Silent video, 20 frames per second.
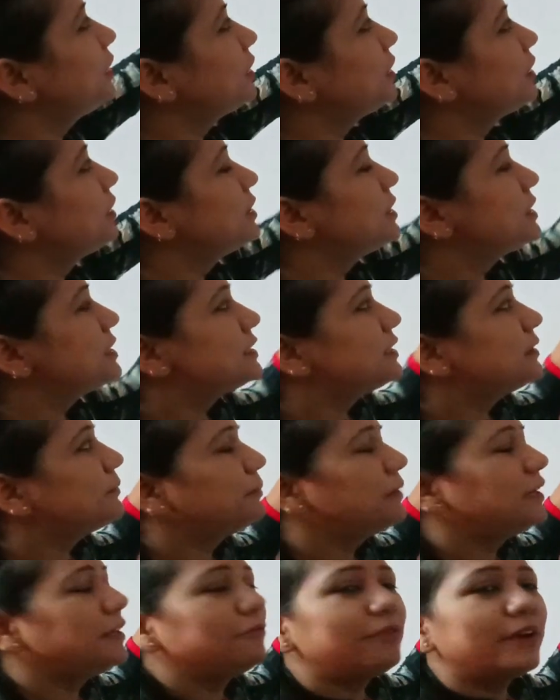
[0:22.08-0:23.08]
the
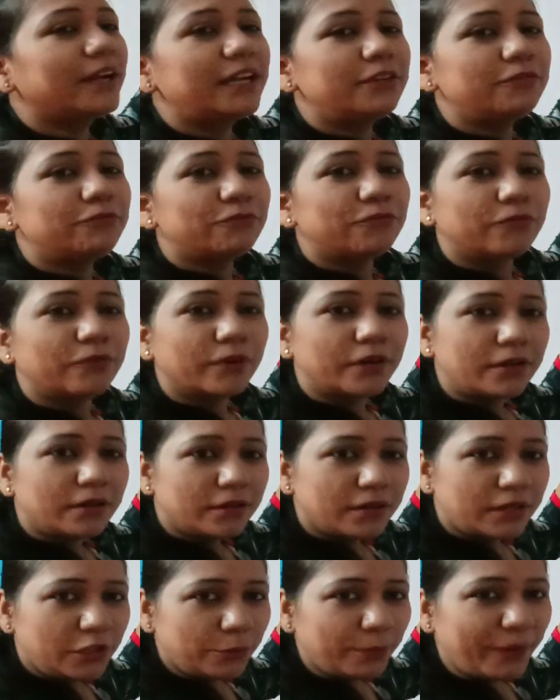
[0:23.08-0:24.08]
simplified
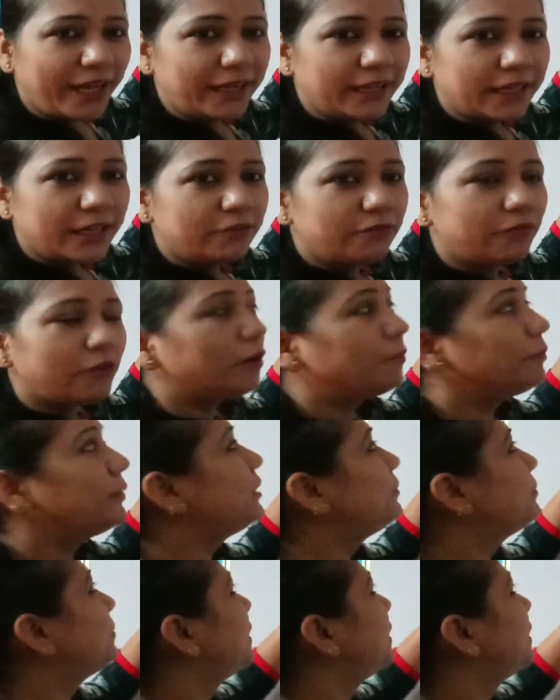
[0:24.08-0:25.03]
numerical format